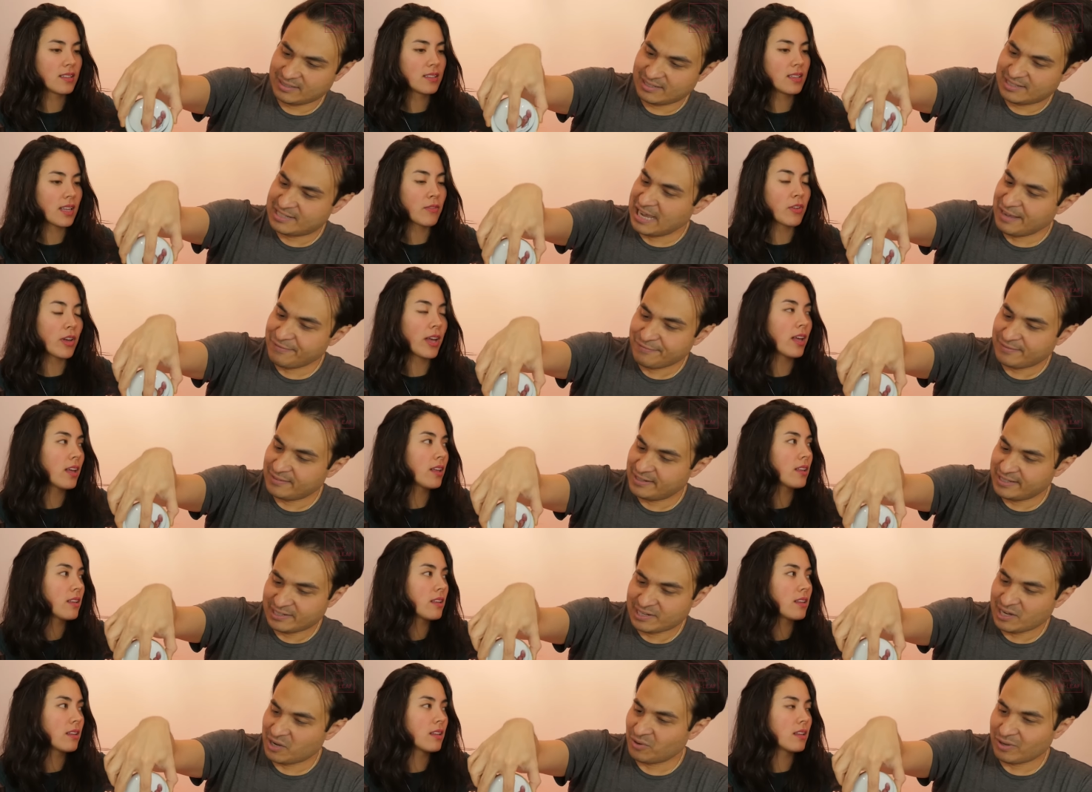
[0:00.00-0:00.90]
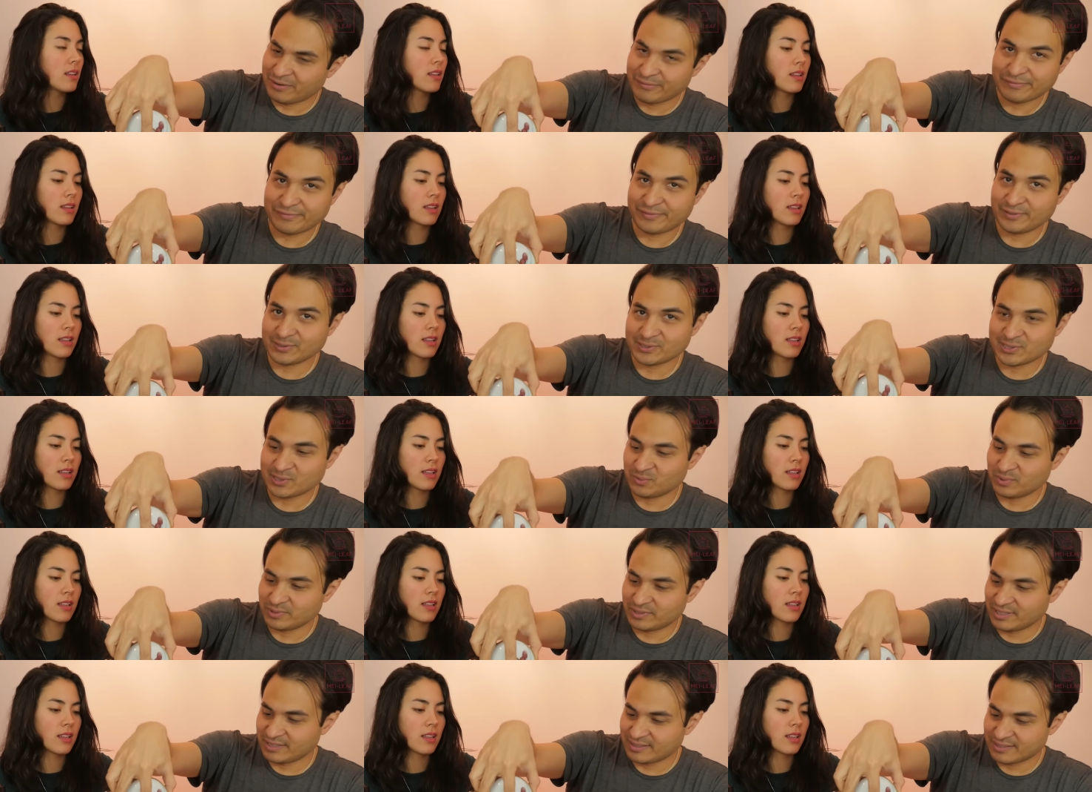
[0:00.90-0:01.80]
Speaker 1: No, definitely go unfiltered
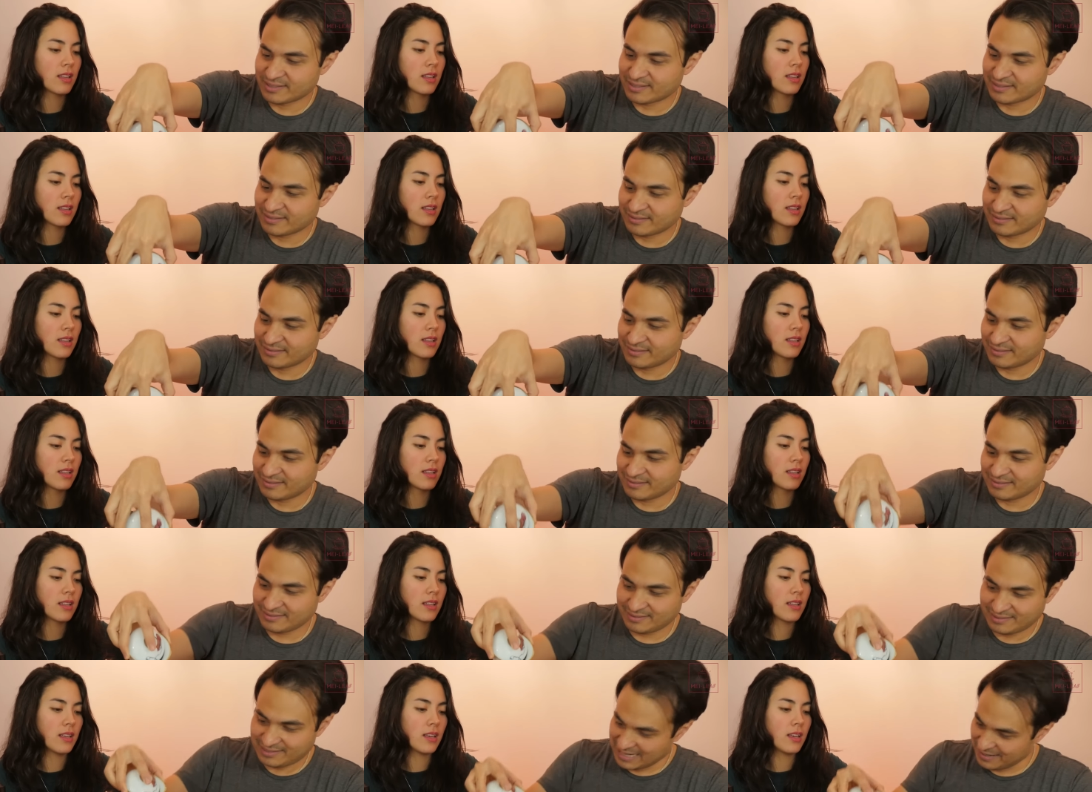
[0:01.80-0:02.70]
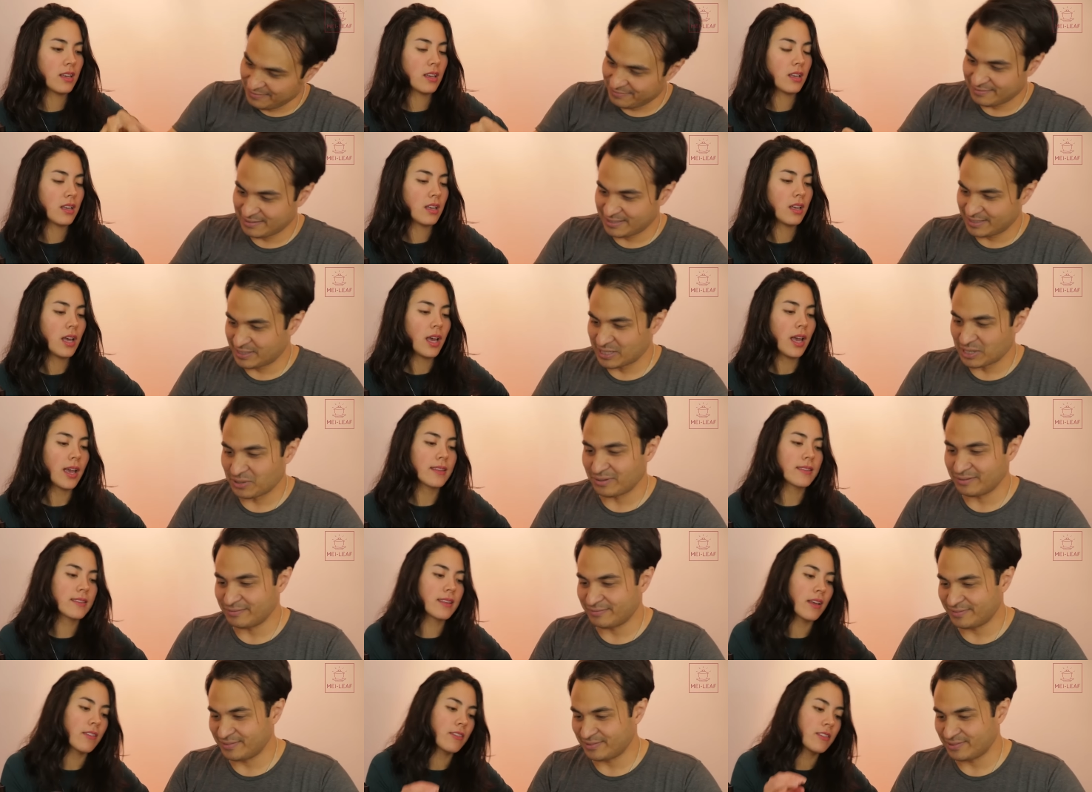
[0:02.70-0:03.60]
with this. Definitely go it's
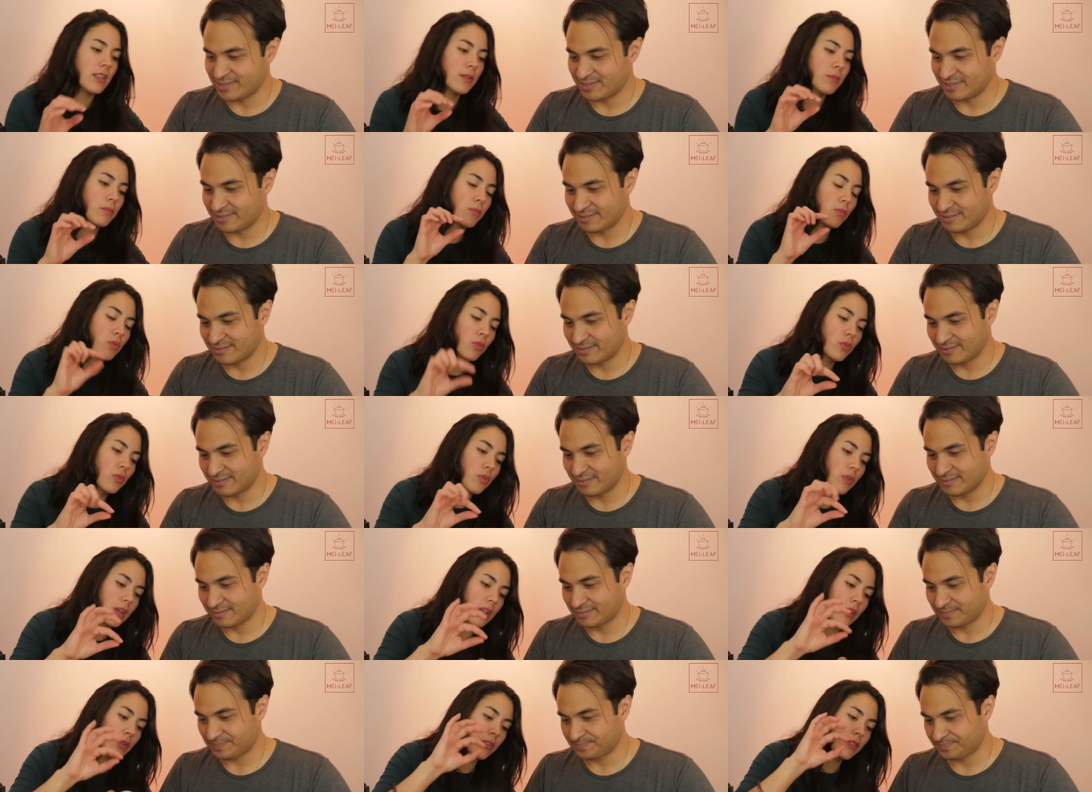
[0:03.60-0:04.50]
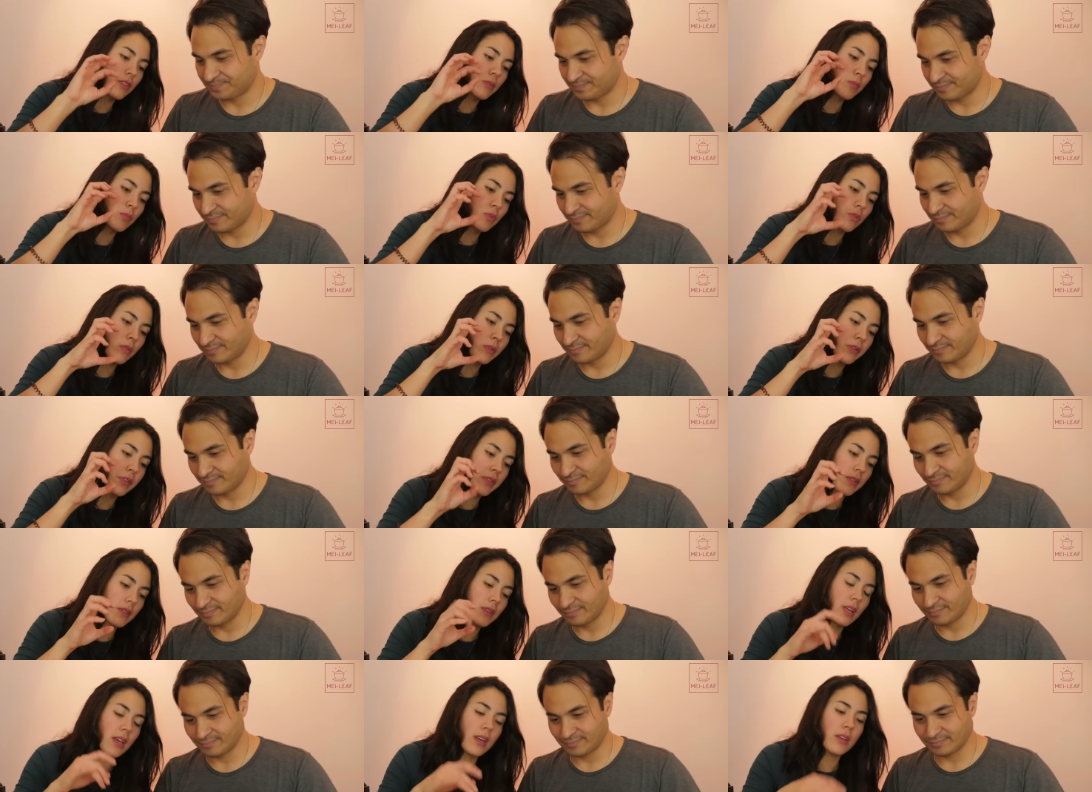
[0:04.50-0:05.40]
unfiltered.
Speaker 2: definitely more. It looks more.
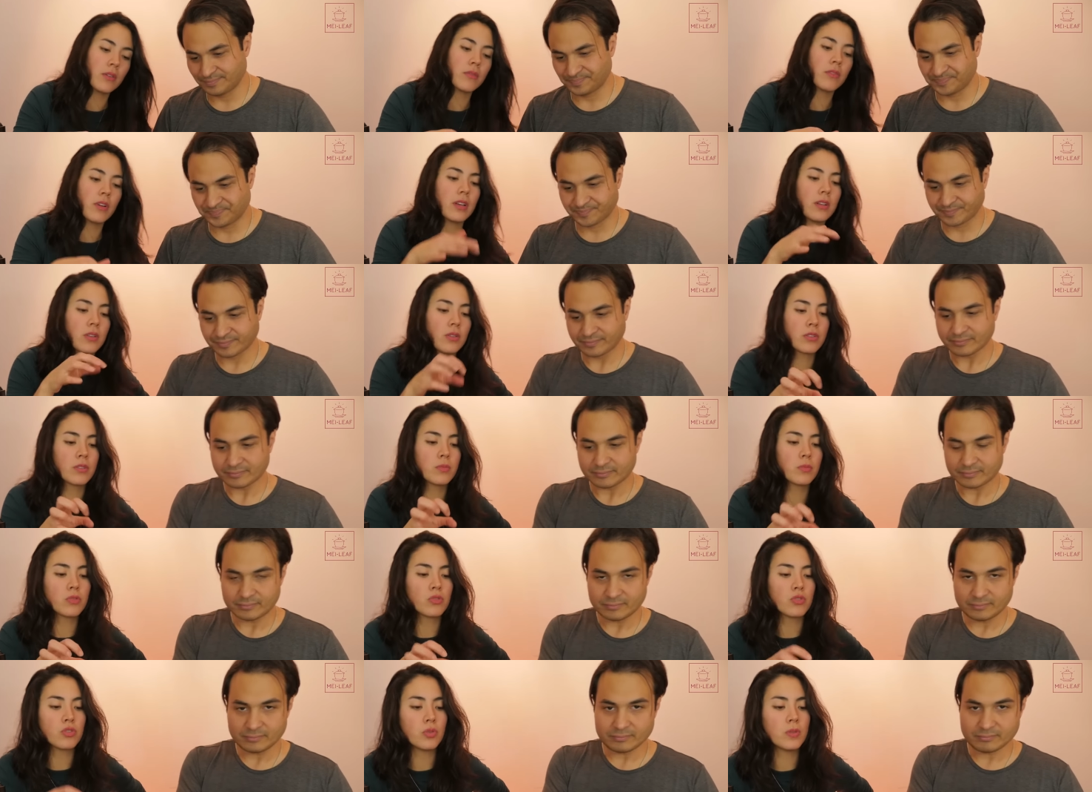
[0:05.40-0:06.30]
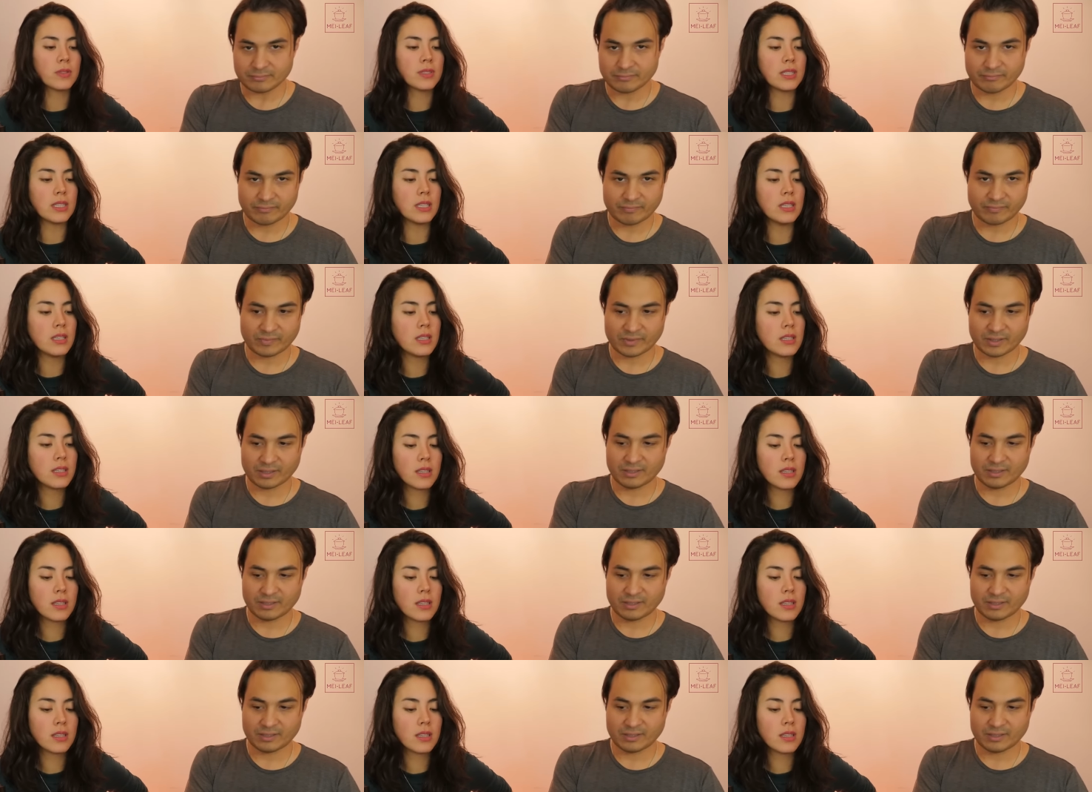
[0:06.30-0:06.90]
Yeah, you're right. It looks more juicy.